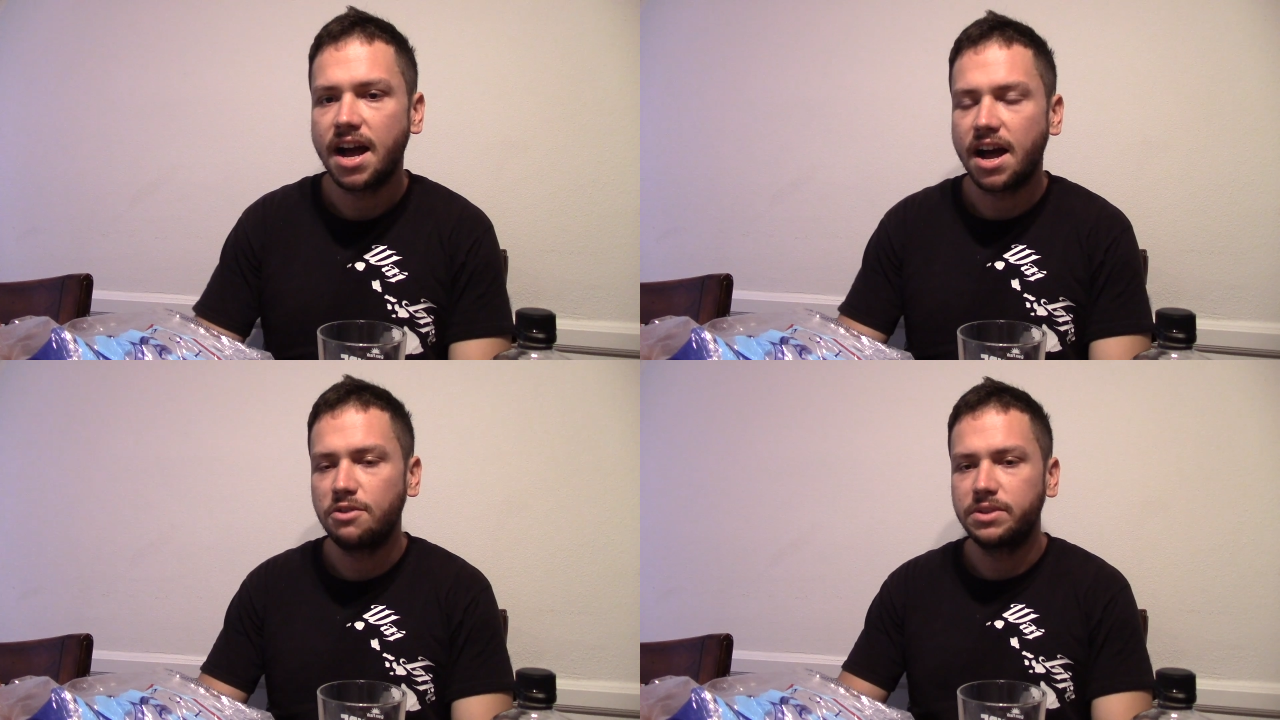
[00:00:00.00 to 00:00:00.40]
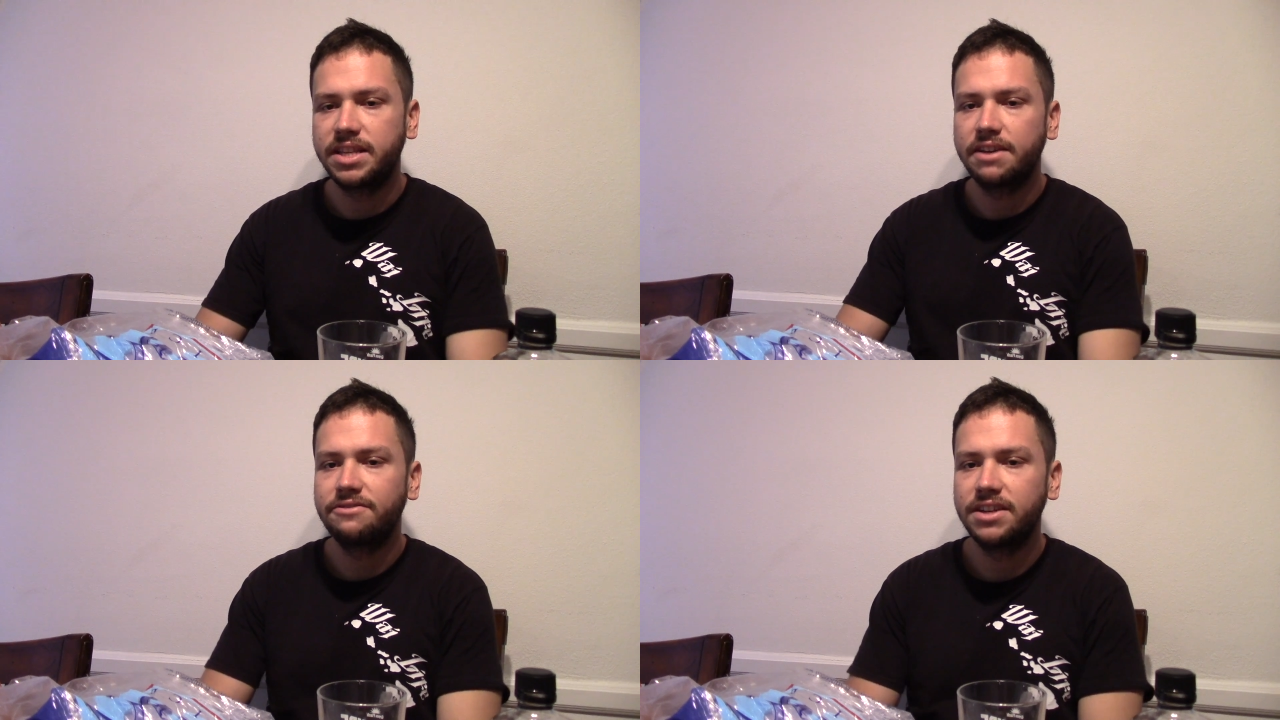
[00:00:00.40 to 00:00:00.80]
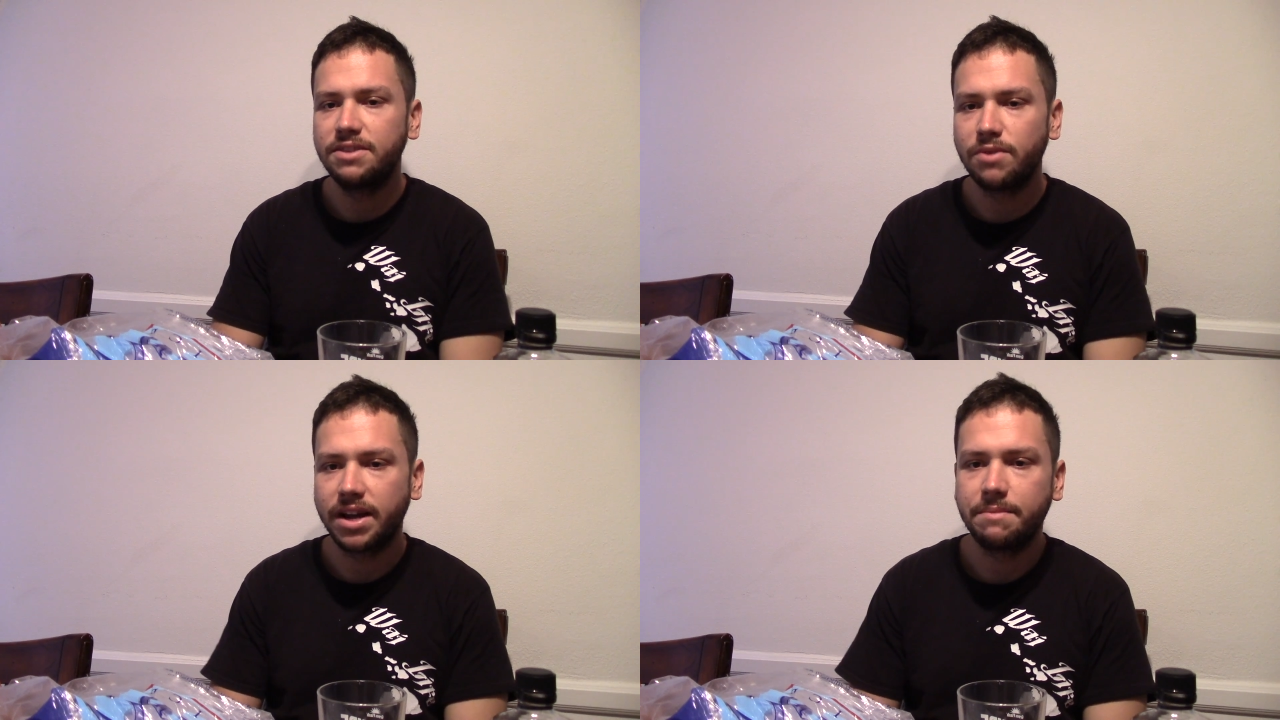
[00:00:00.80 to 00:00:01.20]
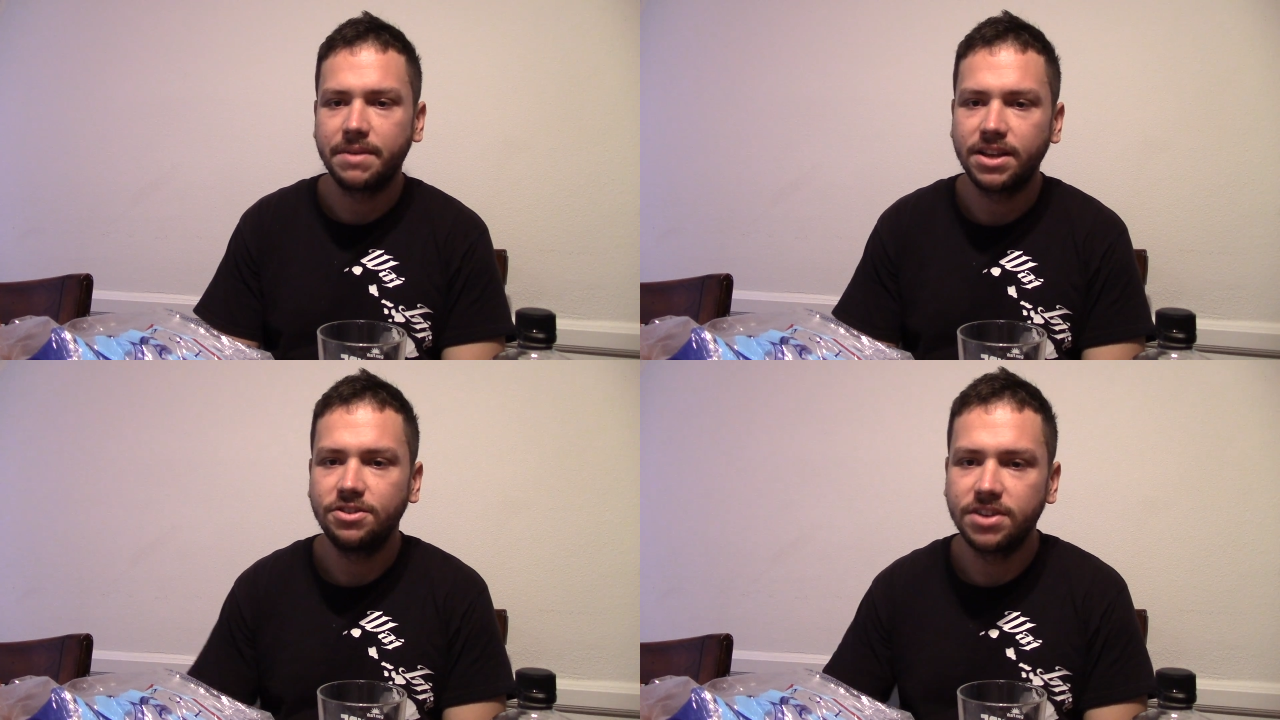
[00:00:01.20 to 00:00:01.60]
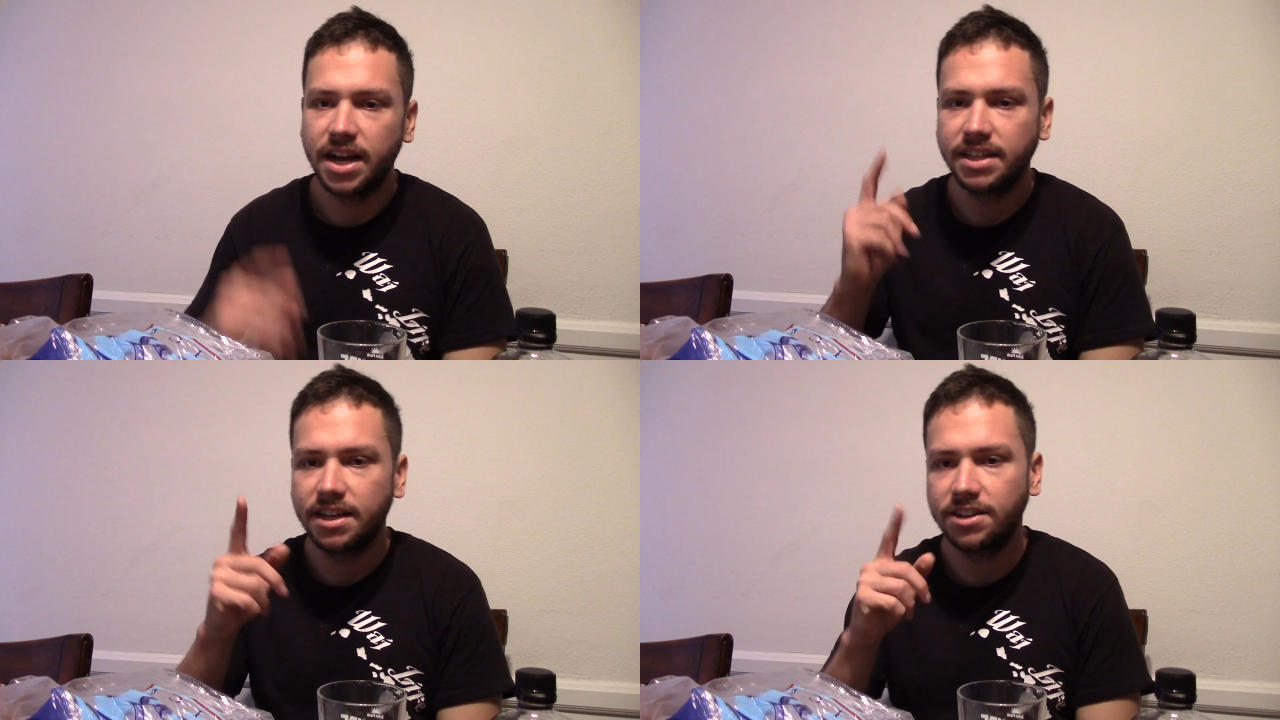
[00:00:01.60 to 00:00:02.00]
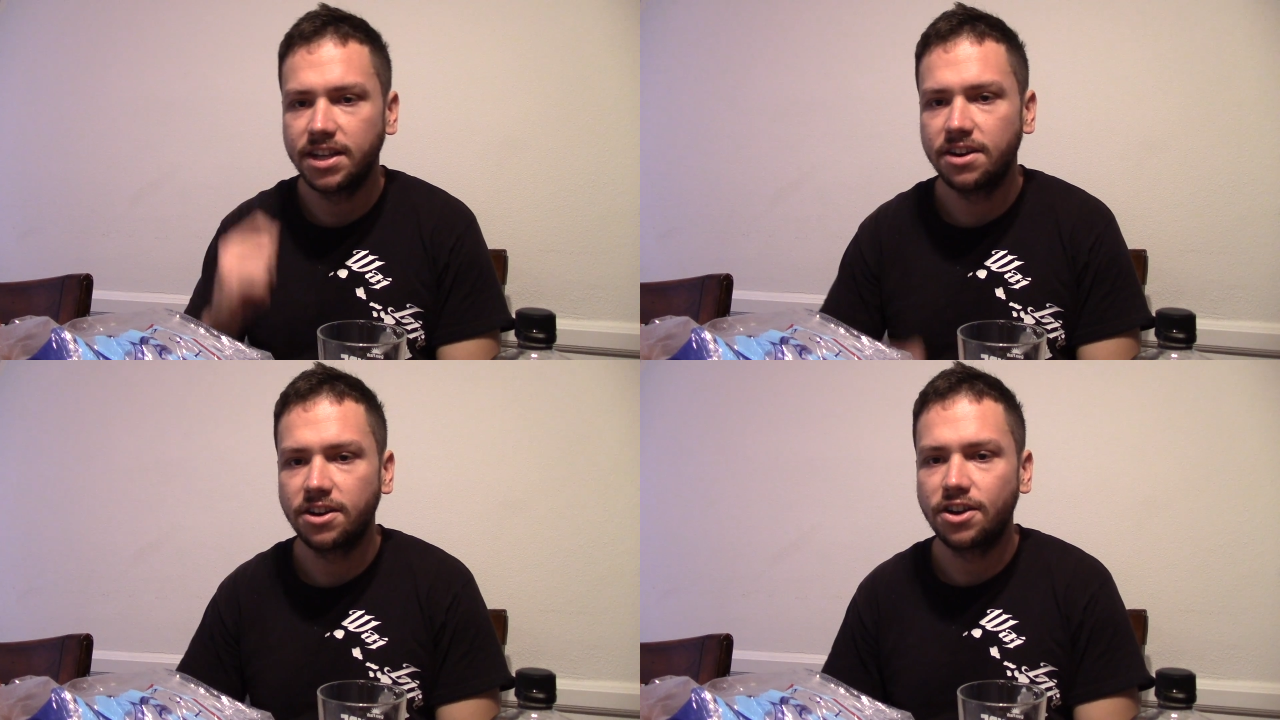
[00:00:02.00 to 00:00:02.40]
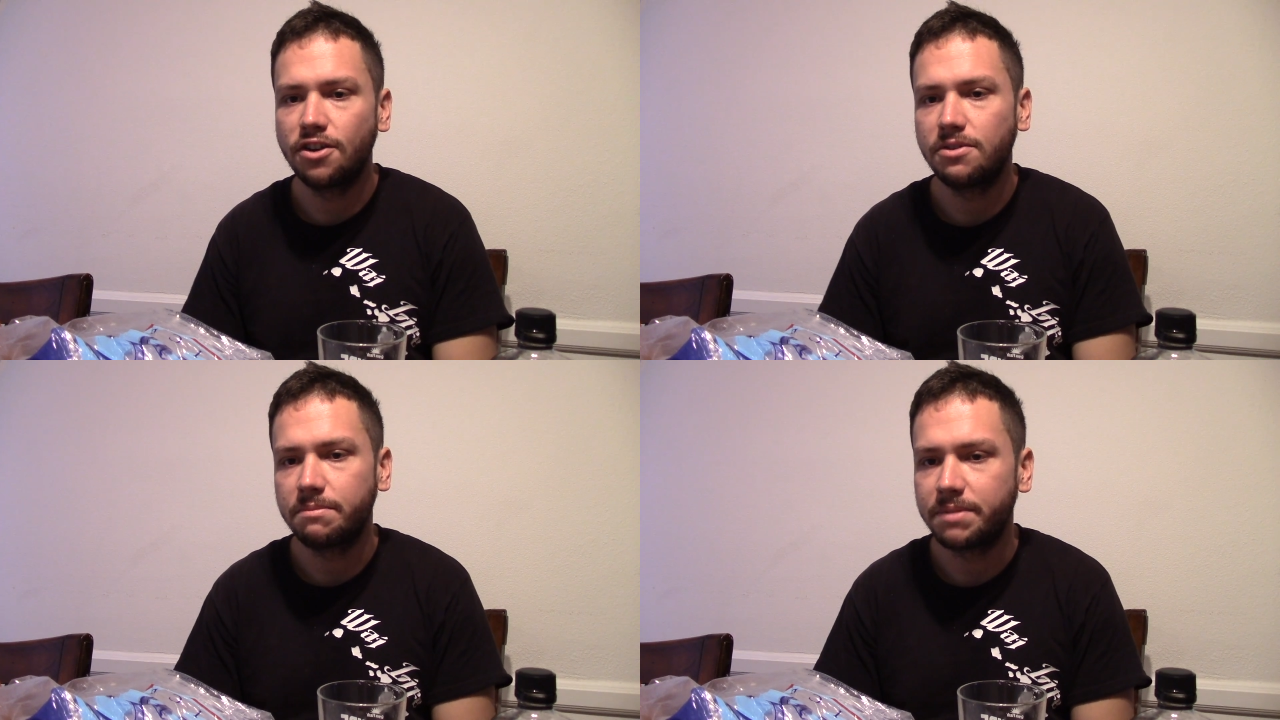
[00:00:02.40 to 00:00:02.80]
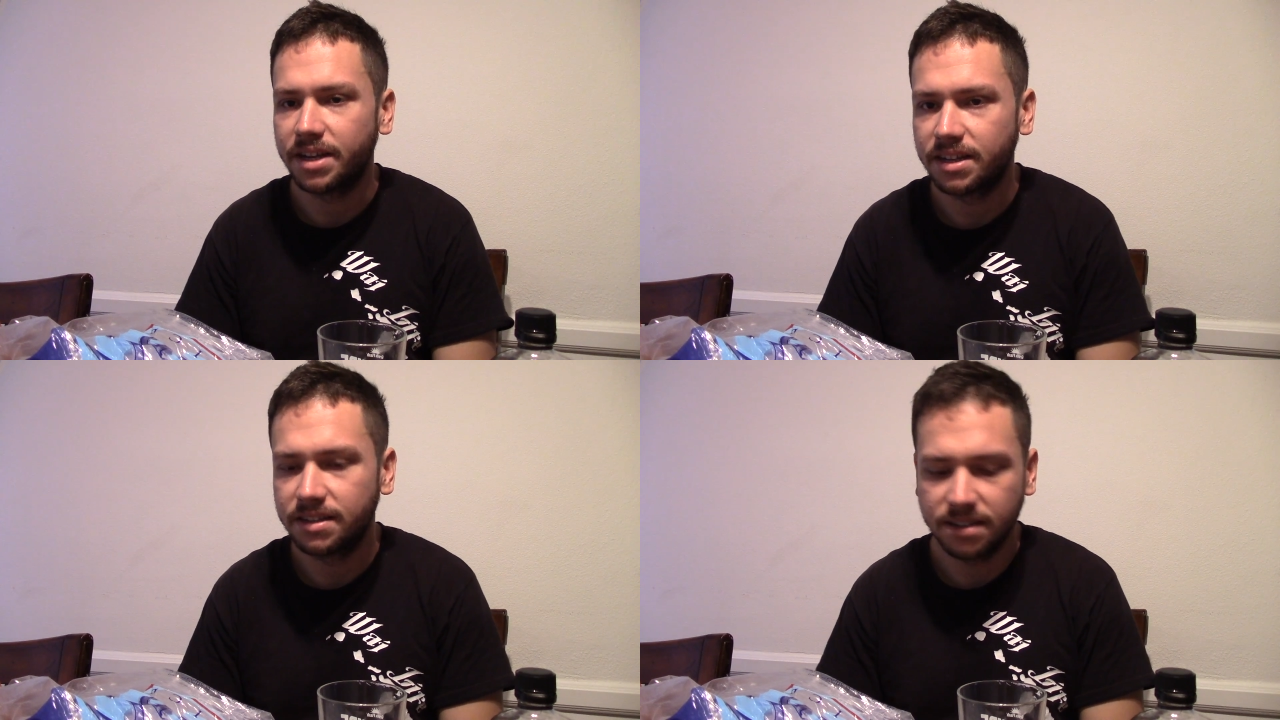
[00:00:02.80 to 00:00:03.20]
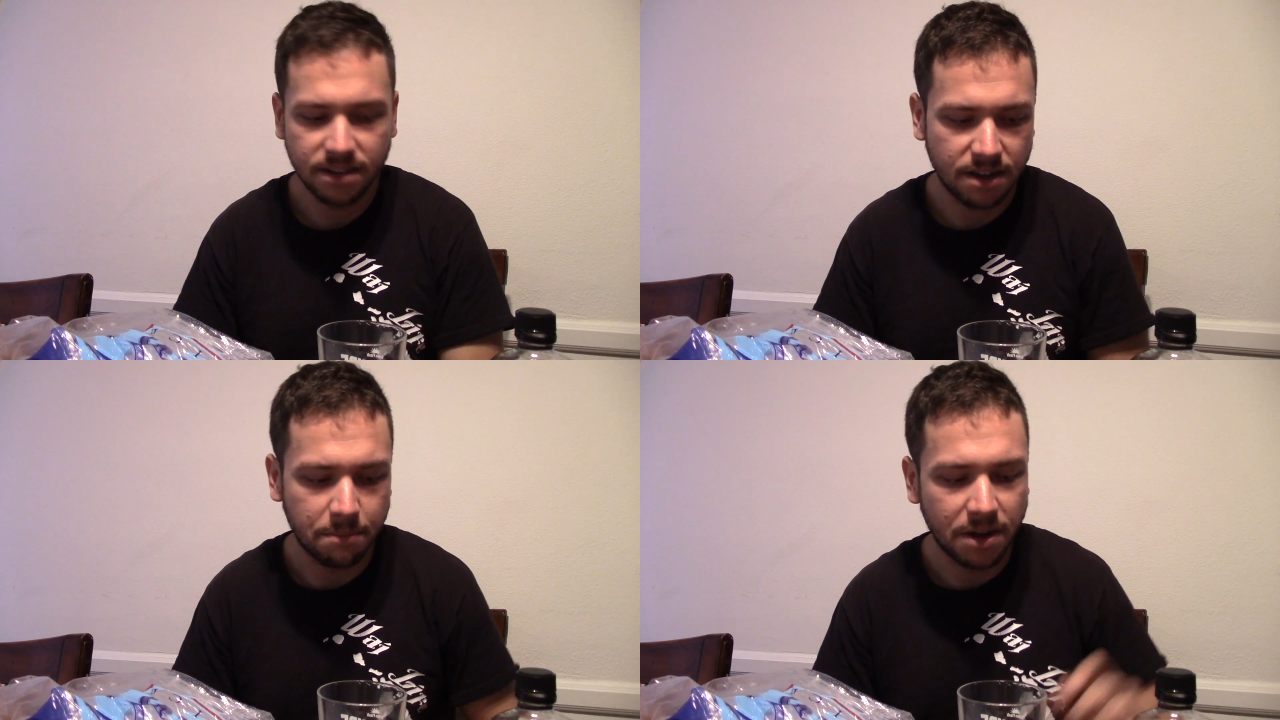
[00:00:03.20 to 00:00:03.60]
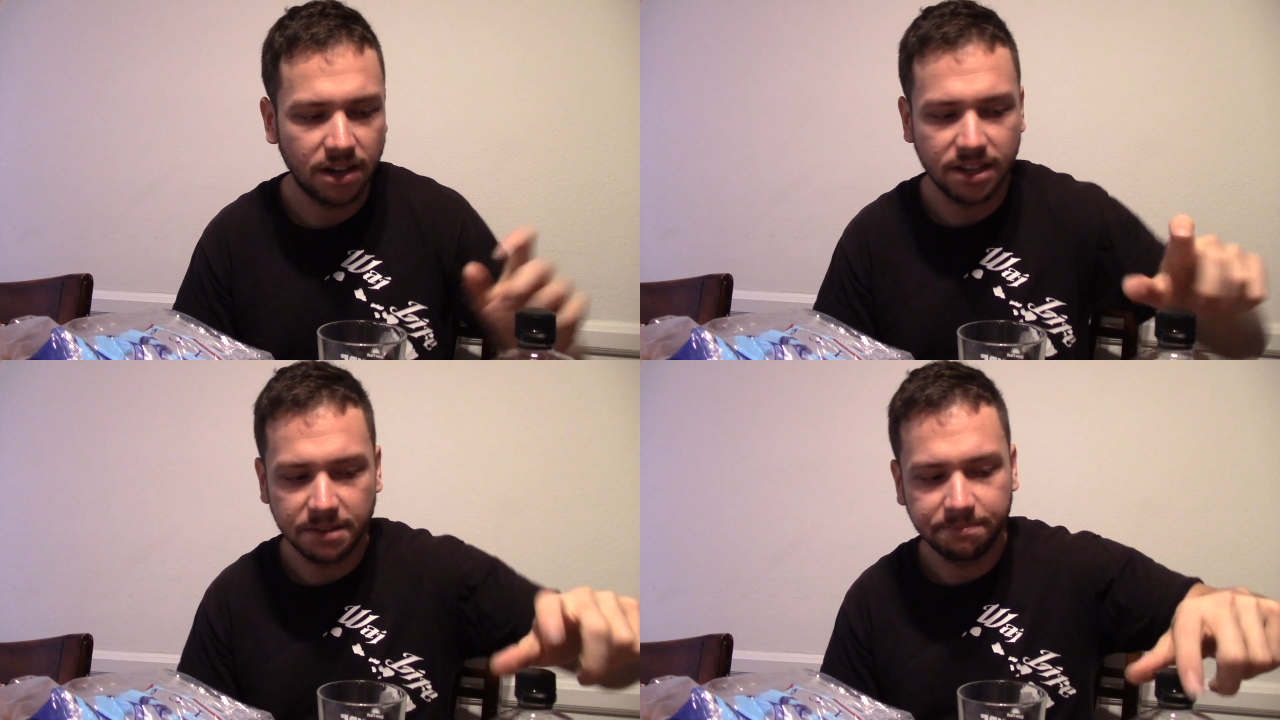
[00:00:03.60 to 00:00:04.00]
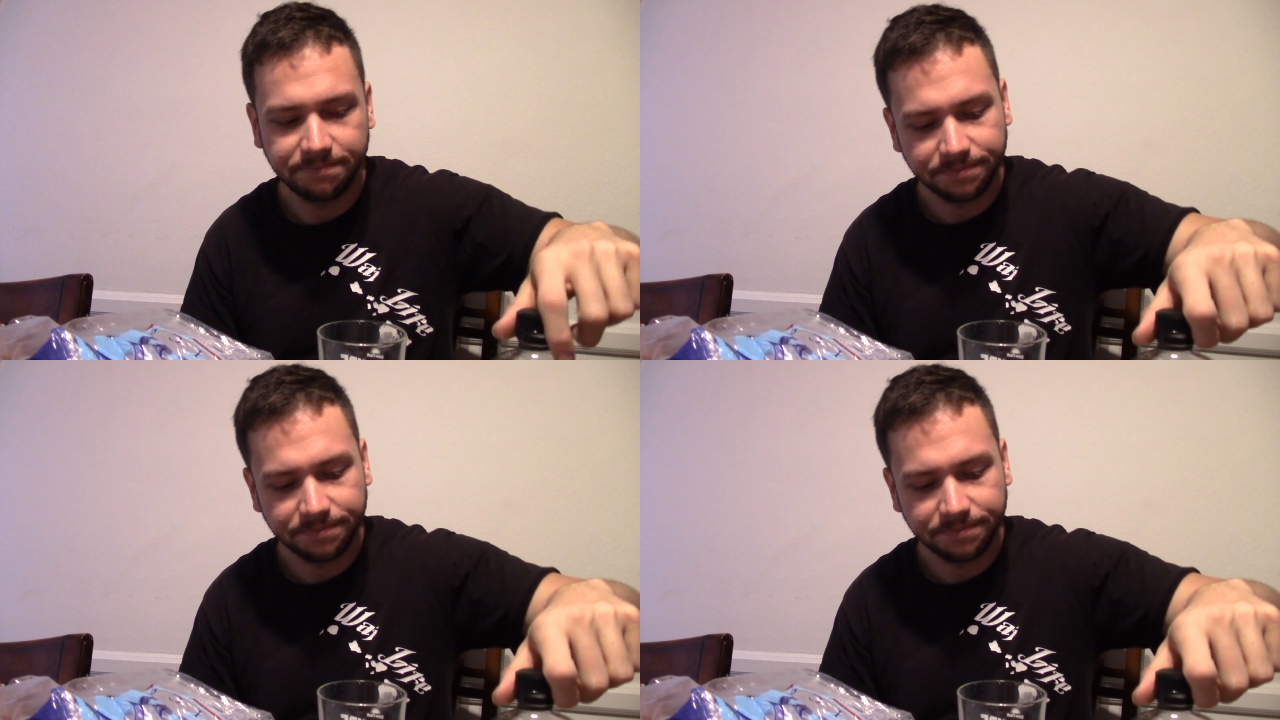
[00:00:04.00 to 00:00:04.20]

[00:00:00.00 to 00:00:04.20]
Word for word: I would definitely recommend you guys out there to go and pick a bottle up.